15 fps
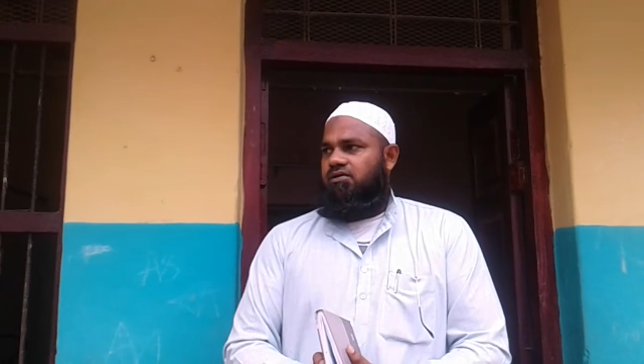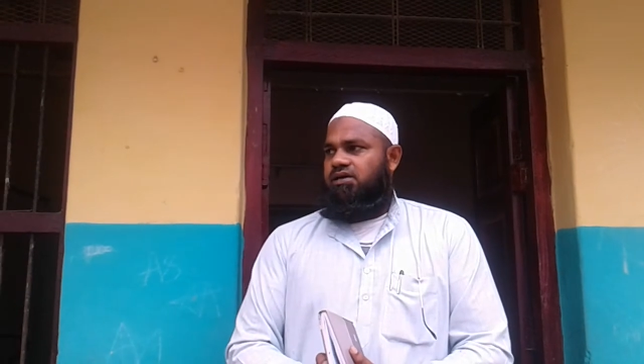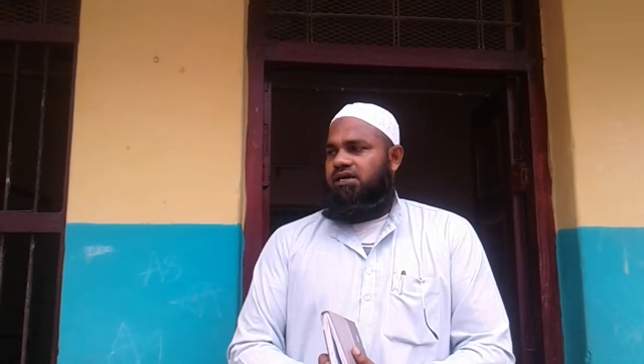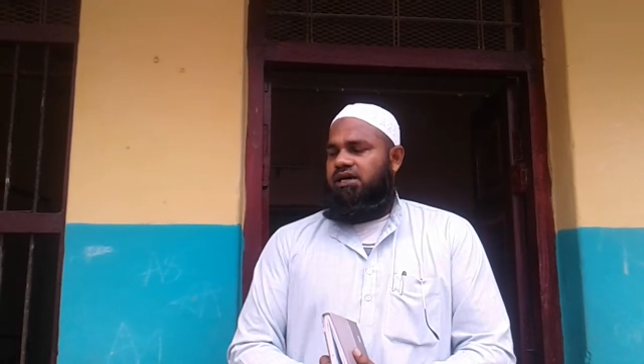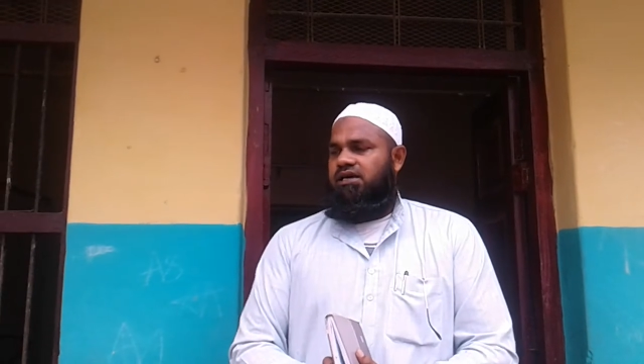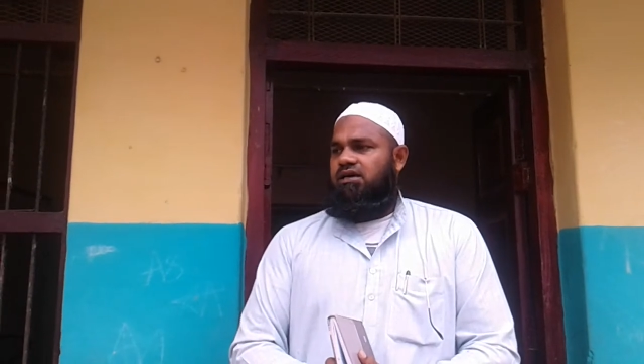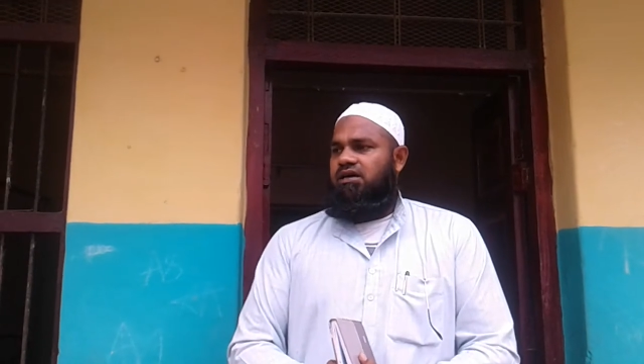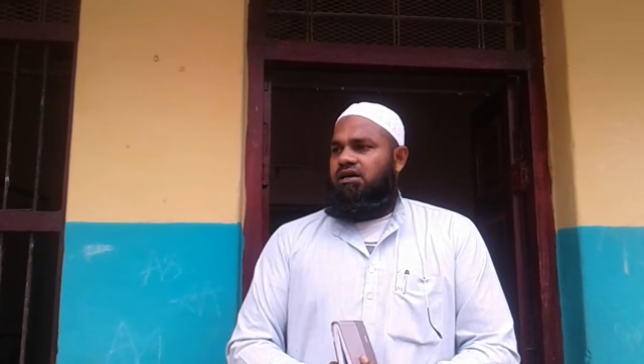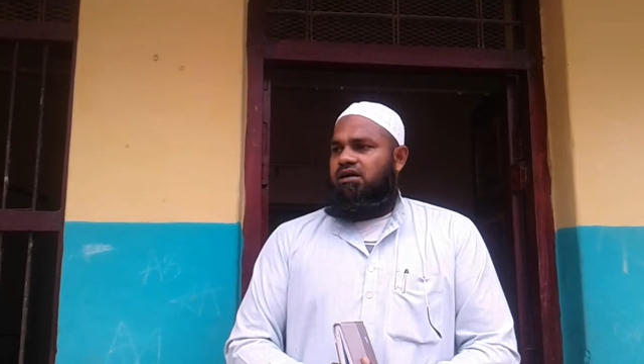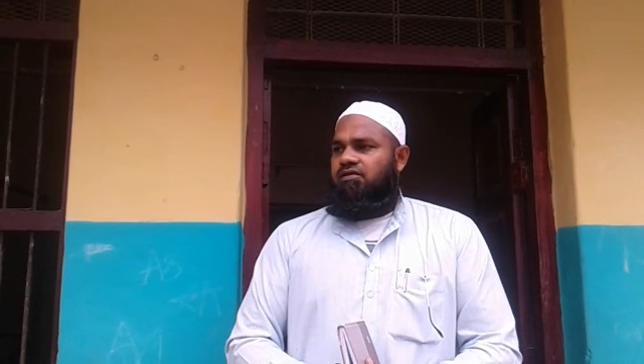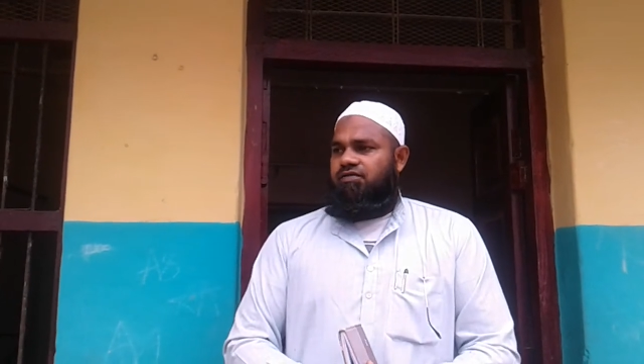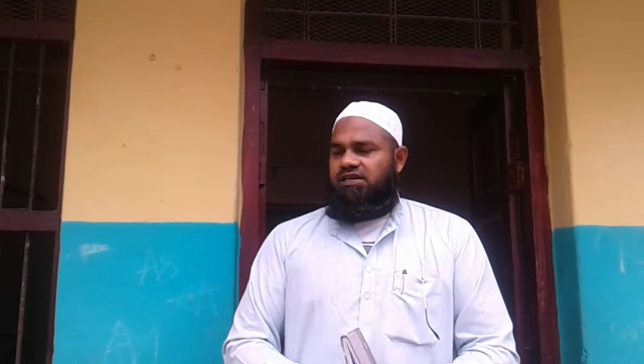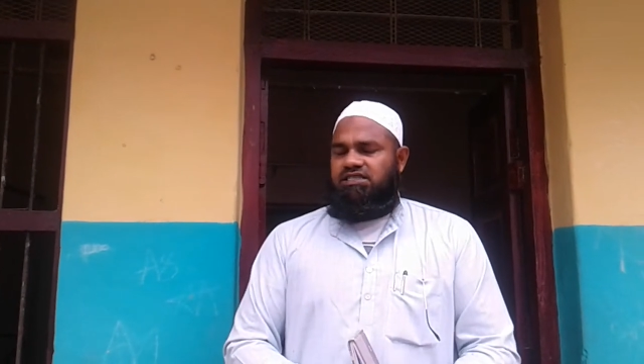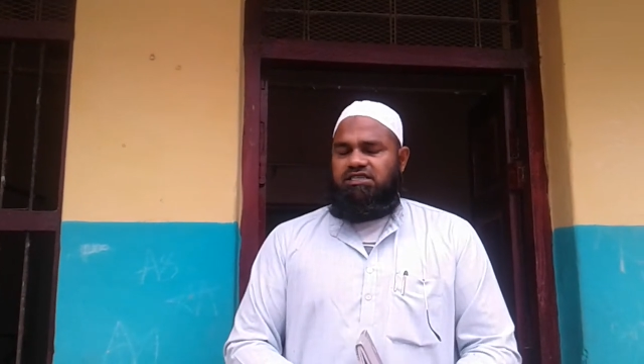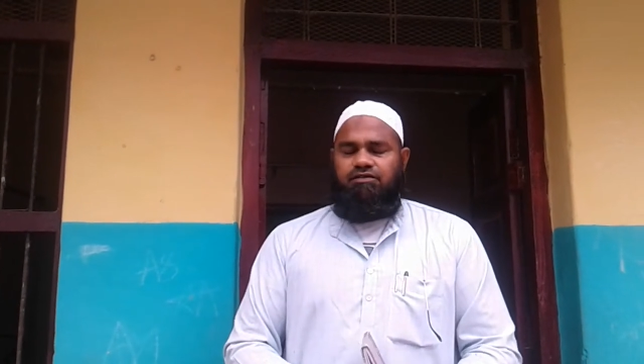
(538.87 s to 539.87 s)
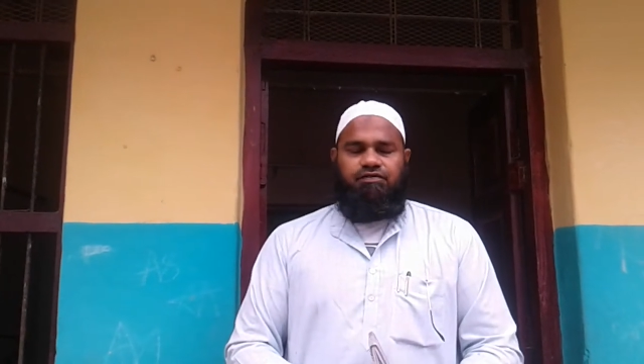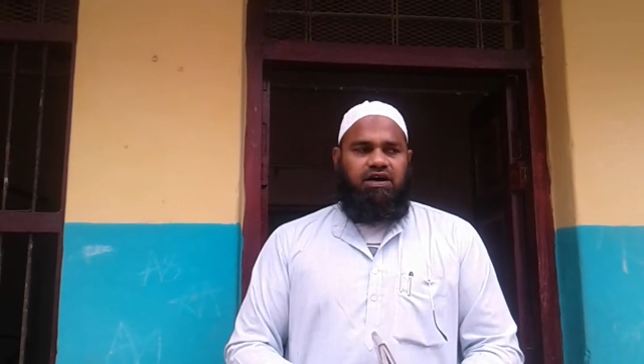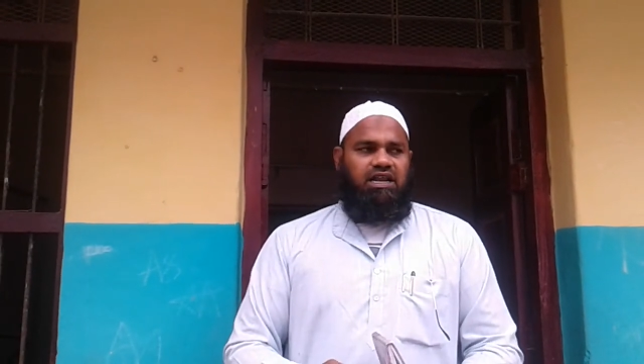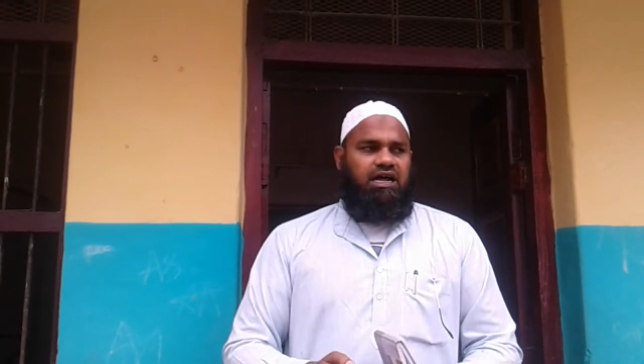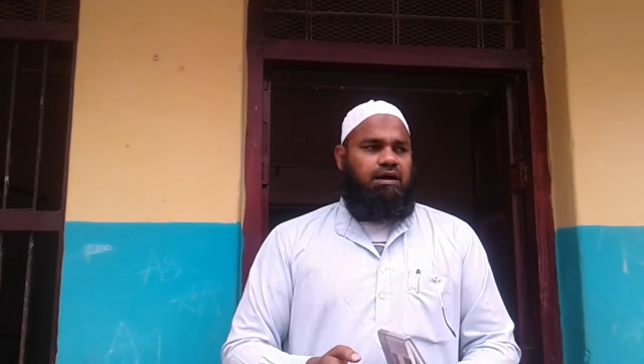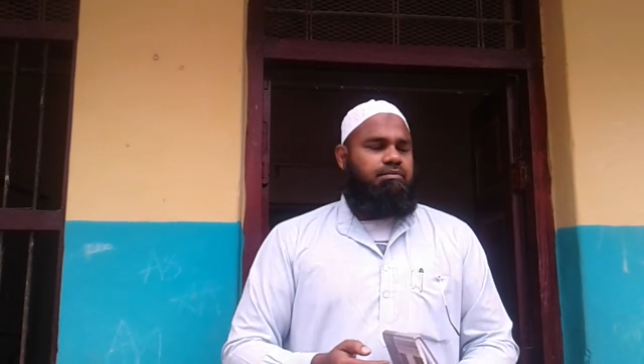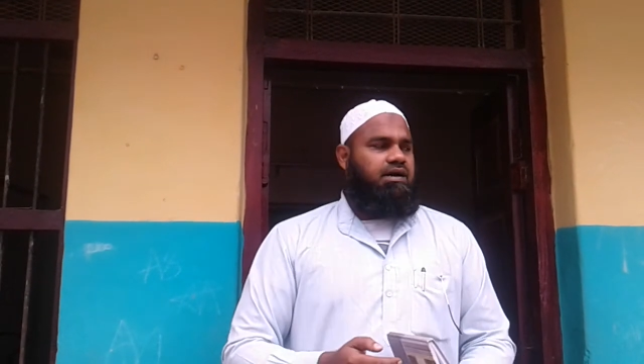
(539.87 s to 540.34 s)
Okay, first of
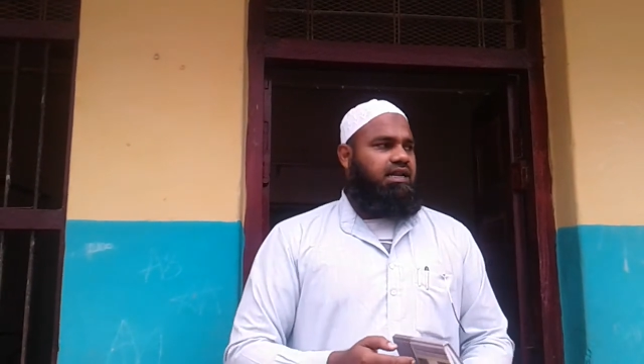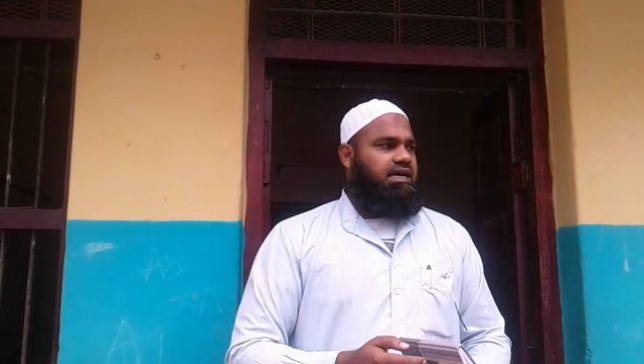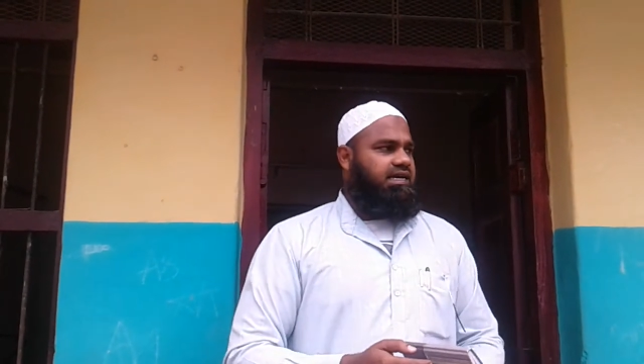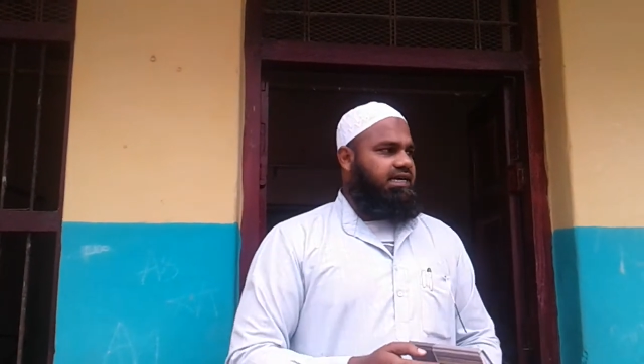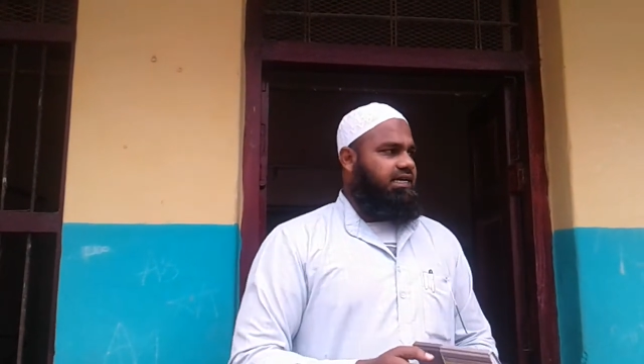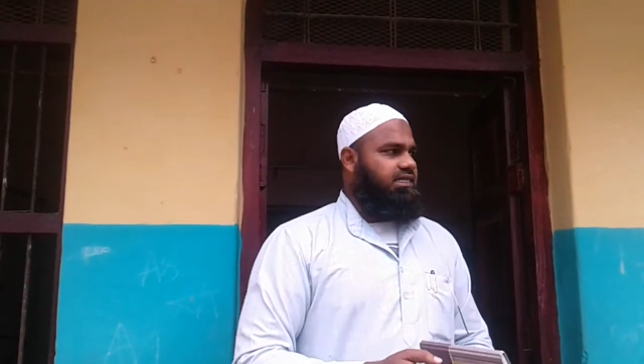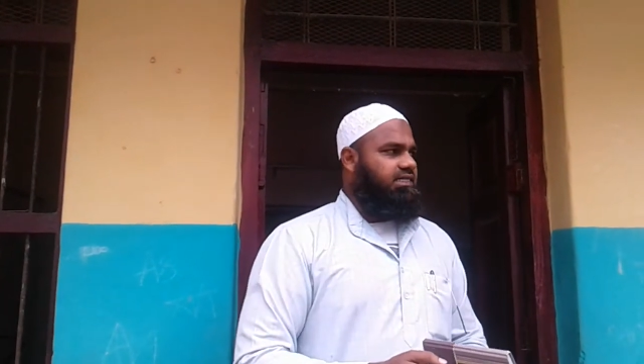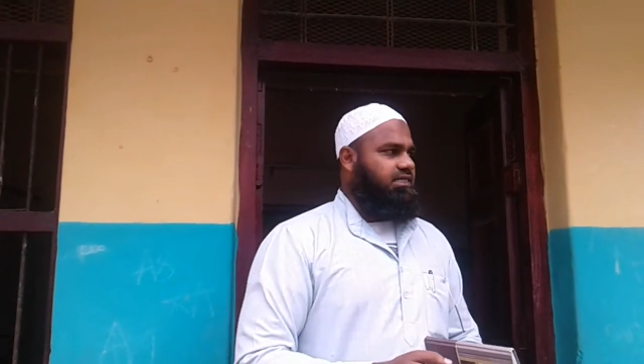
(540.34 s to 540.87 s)
all I'm gonna kick